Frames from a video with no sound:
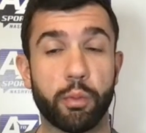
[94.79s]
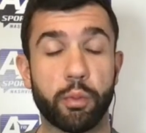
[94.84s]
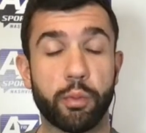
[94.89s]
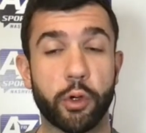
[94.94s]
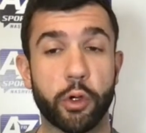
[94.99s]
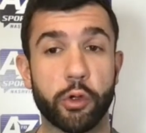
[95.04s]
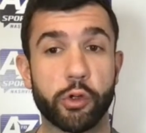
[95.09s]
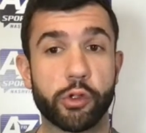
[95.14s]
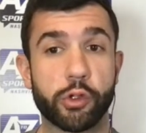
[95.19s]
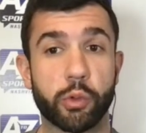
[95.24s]

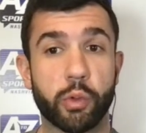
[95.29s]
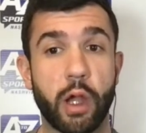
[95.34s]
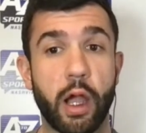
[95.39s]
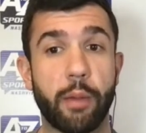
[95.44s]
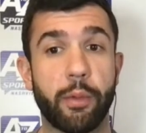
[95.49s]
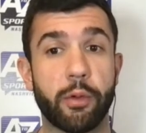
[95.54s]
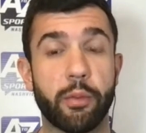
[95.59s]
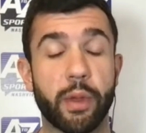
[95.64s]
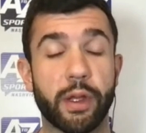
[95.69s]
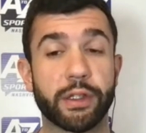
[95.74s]
producer
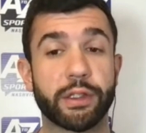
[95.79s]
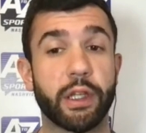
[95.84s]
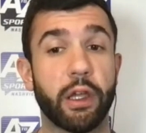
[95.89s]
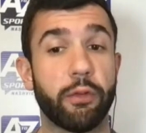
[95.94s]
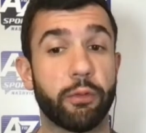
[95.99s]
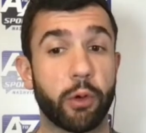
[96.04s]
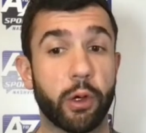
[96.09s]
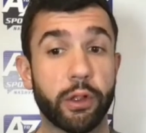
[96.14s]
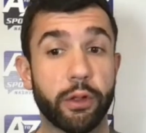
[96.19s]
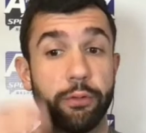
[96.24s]
Robert and
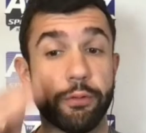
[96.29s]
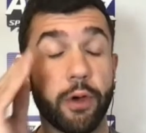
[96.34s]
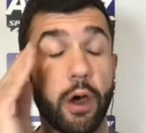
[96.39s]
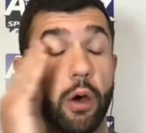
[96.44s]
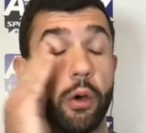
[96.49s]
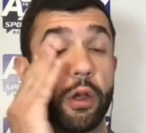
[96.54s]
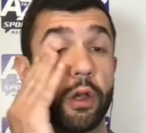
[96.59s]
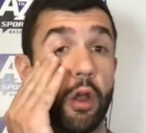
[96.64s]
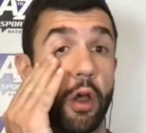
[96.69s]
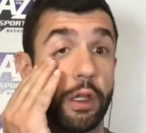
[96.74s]
myself were on the
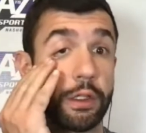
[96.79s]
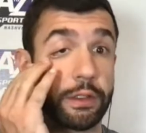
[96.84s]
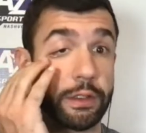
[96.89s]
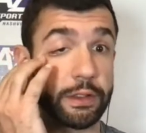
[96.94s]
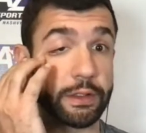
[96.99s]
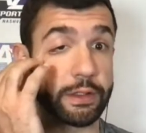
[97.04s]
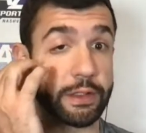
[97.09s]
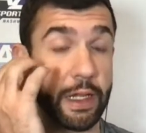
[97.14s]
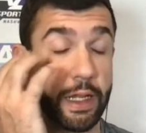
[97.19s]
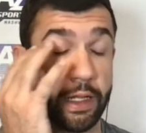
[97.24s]
phone, and Austin
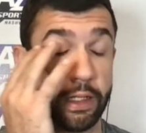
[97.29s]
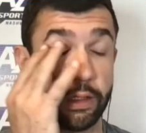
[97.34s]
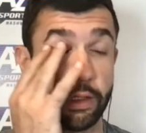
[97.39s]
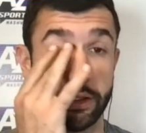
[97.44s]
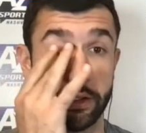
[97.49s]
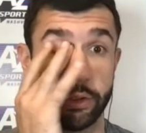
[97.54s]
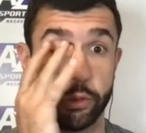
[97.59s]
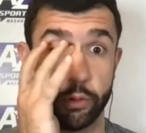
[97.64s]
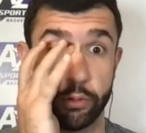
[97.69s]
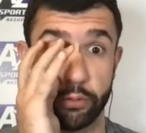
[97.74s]

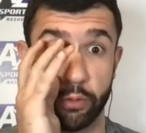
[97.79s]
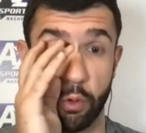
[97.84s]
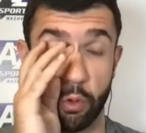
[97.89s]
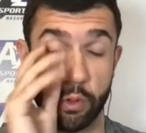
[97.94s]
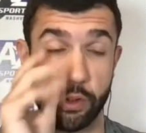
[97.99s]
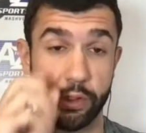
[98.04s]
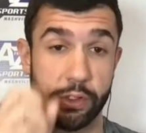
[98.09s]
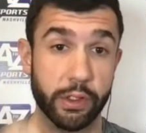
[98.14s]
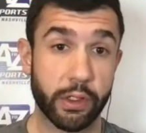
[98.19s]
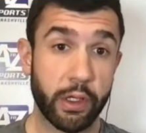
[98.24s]
Stanley, who of
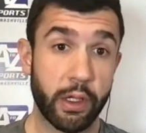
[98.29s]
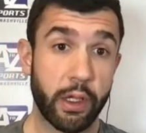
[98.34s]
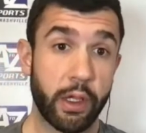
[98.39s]
course